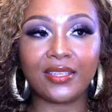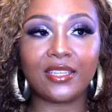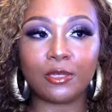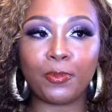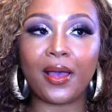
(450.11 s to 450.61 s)
This
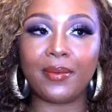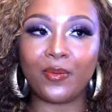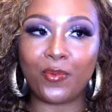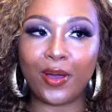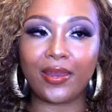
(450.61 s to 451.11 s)
is
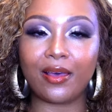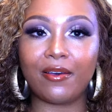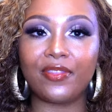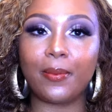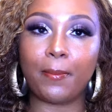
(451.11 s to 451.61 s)
probably one
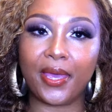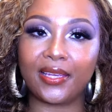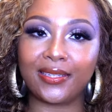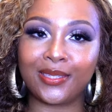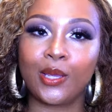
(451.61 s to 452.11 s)
of the
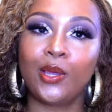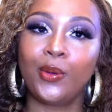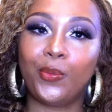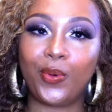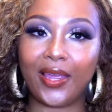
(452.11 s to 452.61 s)
best
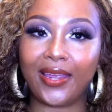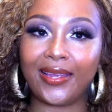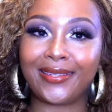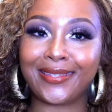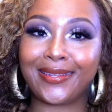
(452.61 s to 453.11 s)

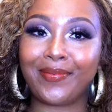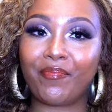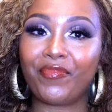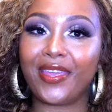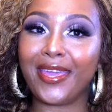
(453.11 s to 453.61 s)
wigs
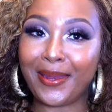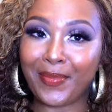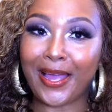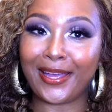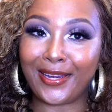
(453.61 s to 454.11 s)
in
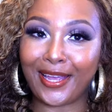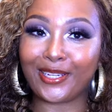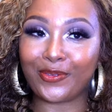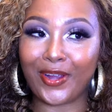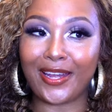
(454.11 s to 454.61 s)
my
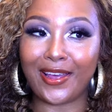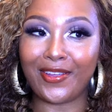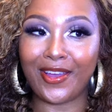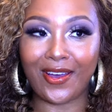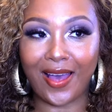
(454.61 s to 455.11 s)
collection right now,
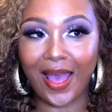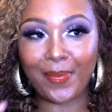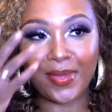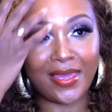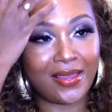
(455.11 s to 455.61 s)
y'all.
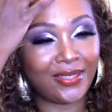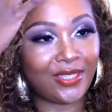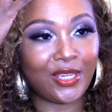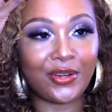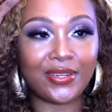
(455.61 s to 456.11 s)
I mean,
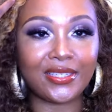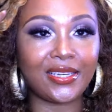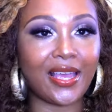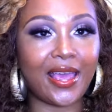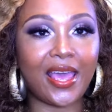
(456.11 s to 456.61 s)

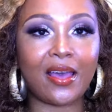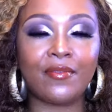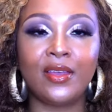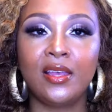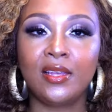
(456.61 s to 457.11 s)
seriously, I
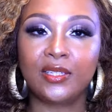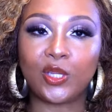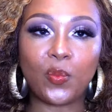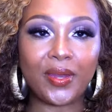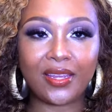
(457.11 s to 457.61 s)
have
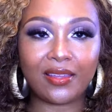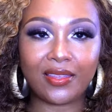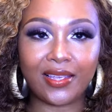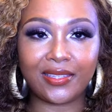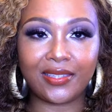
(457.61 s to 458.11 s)
so many good
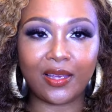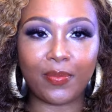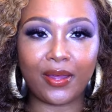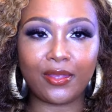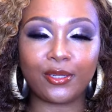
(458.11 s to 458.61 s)
things to say
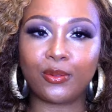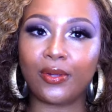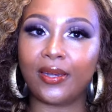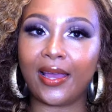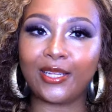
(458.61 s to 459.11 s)
about this
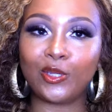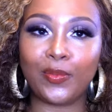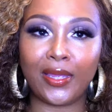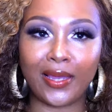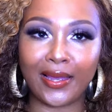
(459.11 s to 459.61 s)
one, not too
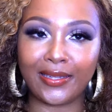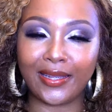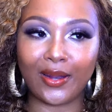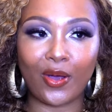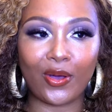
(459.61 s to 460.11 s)
many cons
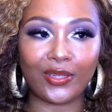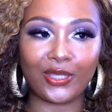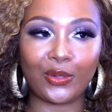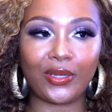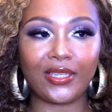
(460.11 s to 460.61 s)
at all.
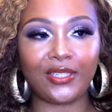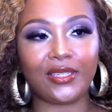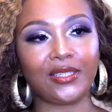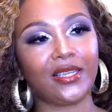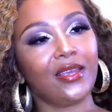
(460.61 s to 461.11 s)
So let's
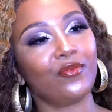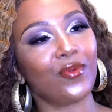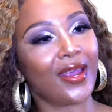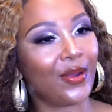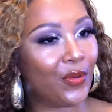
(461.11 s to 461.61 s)
just get
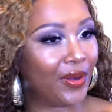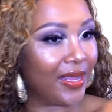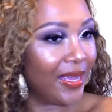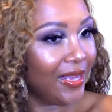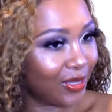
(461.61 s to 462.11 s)
right
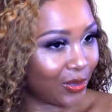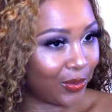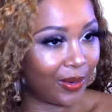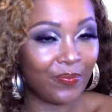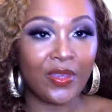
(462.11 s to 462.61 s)
on
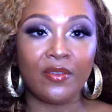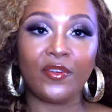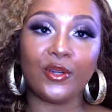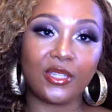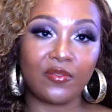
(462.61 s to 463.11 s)
into it.
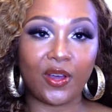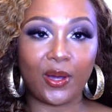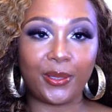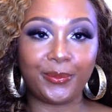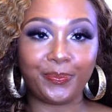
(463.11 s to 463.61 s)
First of
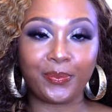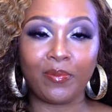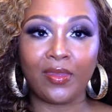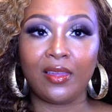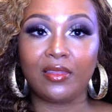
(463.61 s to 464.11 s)
all,
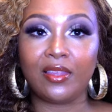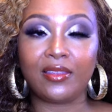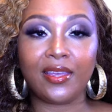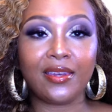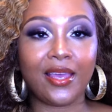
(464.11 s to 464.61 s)

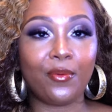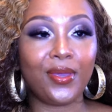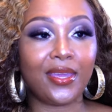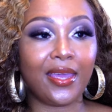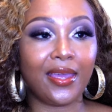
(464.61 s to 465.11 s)
the thing that
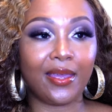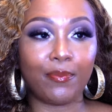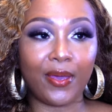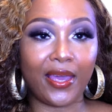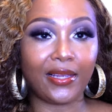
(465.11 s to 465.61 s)
we can't
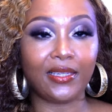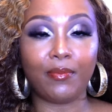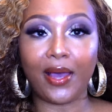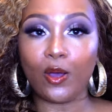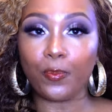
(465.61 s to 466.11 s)
get past,
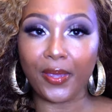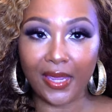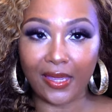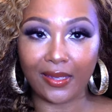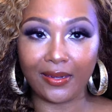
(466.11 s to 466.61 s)
in my
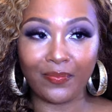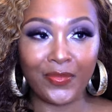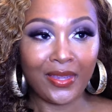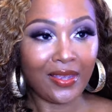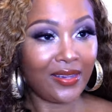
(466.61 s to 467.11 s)
opinion,
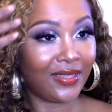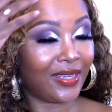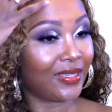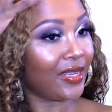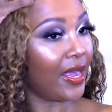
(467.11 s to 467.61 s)
is
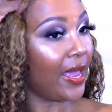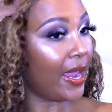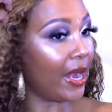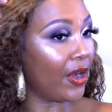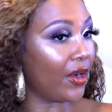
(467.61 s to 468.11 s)
this
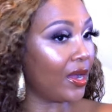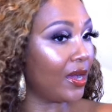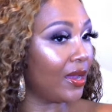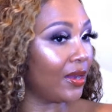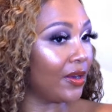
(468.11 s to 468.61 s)
hair
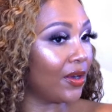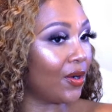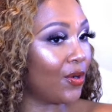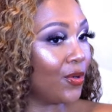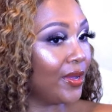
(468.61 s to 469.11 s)

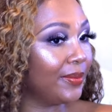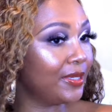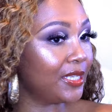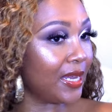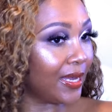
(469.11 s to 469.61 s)
color.
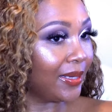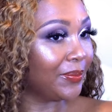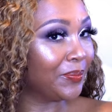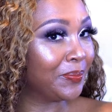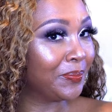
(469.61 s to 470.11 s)
OMG.
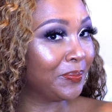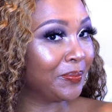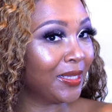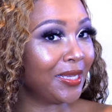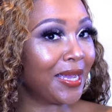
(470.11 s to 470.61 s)

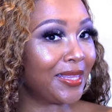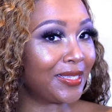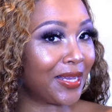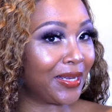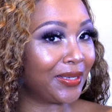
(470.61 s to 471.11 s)
Look at
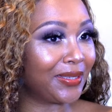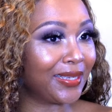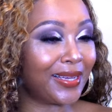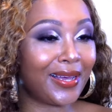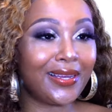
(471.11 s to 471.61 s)
this color.
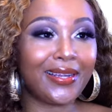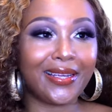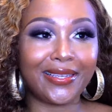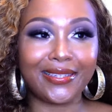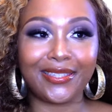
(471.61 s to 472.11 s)
The color
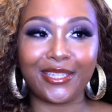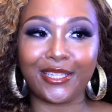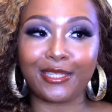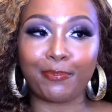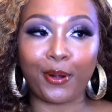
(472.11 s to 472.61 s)
is
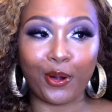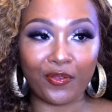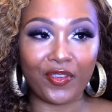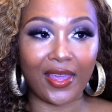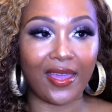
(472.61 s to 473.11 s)
just
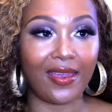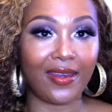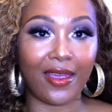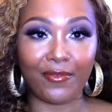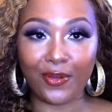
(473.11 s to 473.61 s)
perfect
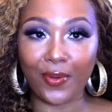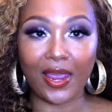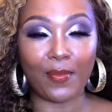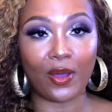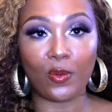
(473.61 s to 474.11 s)
in every
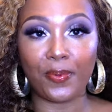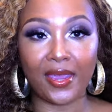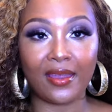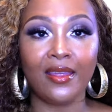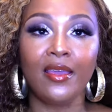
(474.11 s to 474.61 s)
way, in my
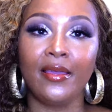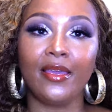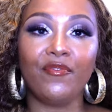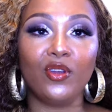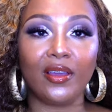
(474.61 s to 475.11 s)
opinion.
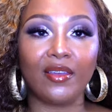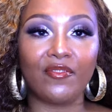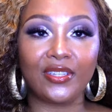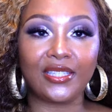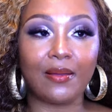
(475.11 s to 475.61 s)
If you're looking
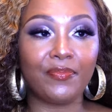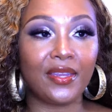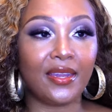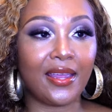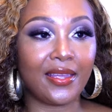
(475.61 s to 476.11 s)
for
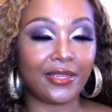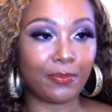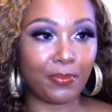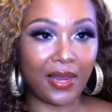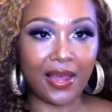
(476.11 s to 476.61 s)
something that is
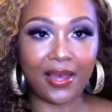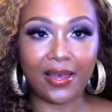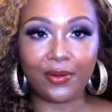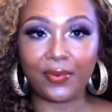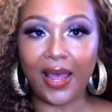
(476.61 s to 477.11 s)

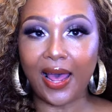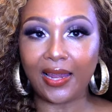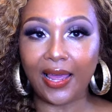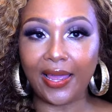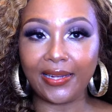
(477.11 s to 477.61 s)
blonde with
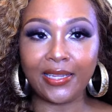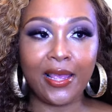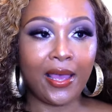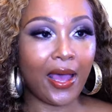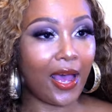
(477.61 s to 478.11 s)
highlights,
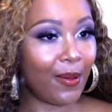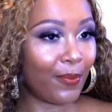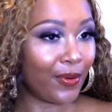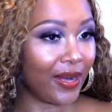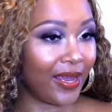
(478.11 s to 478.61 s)

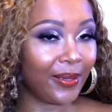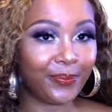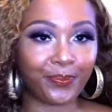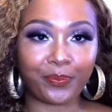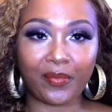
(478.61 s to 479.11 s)
ombre,
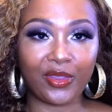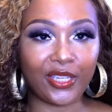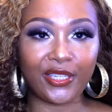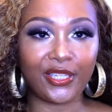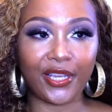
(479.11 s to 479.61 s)

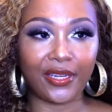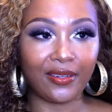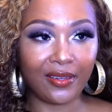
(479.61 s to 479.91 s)
this is it.